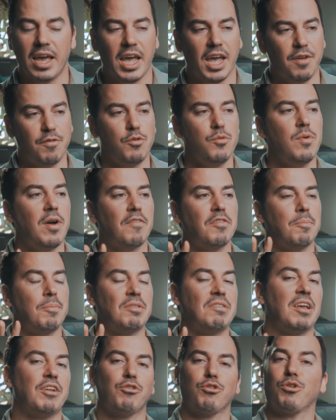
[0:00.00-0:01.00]
If you have the
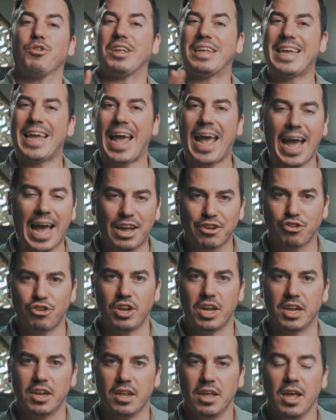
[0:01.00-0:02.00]
potential to cash
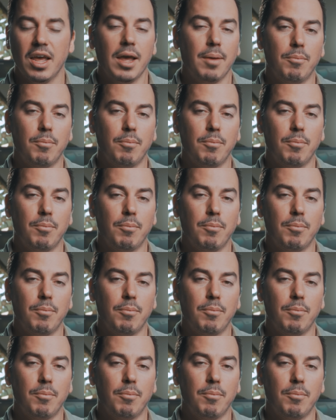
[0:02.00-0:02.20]
in,